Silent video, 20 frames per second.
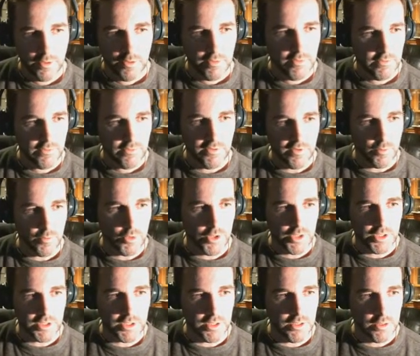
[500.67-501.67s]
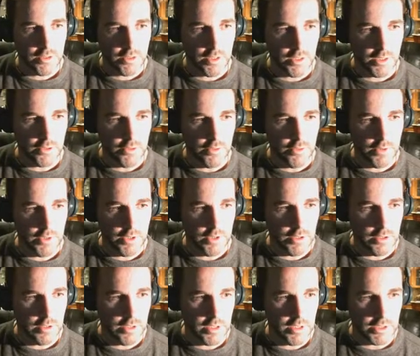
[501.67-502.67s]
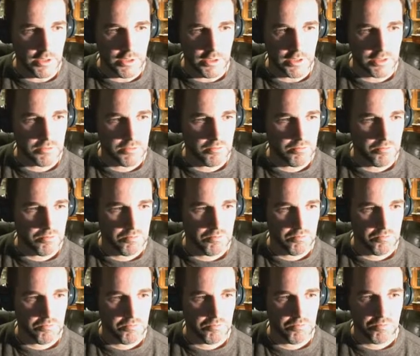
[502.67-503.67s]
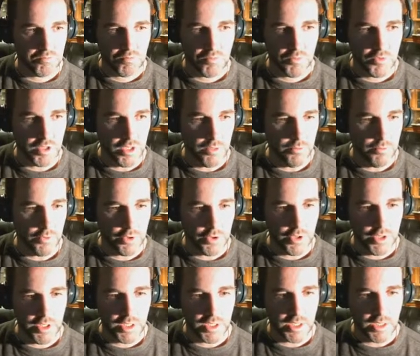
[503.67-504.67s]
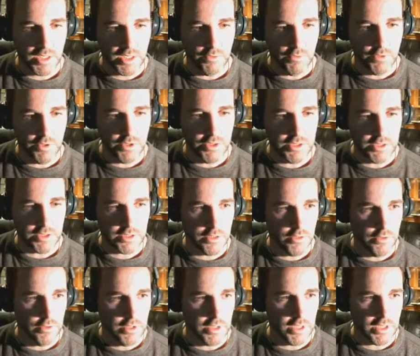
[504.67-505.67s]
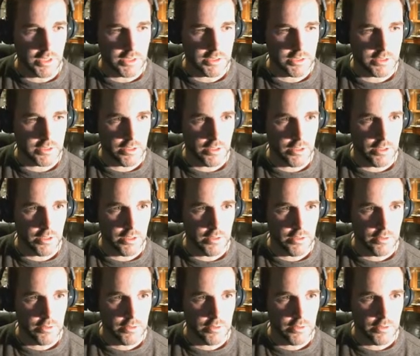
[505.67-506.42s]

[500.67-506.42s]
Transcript: For some reason I go in here and I just double click. I get one of these going. I can start it,